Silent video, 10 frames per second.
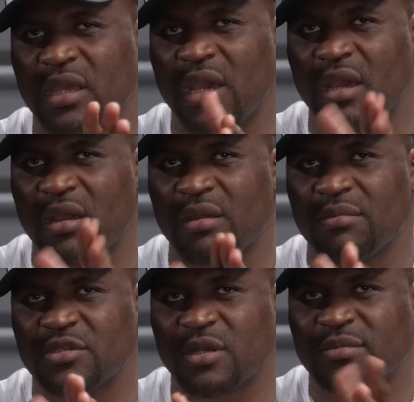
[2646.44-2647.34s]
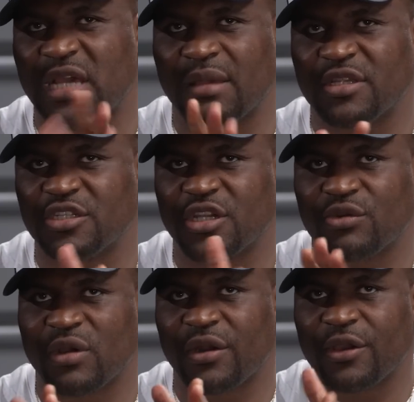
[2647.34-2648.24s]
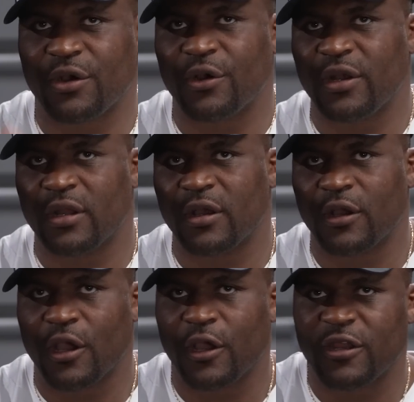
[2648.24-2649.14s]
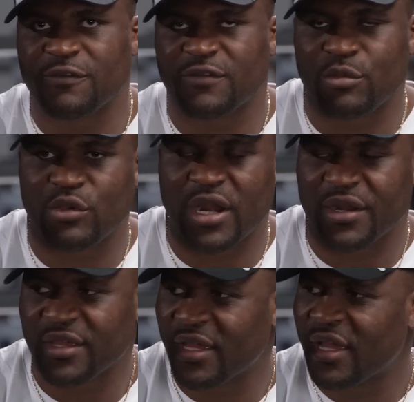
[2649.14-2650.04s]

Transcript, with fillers: yeah, sometime in January or uh, early February,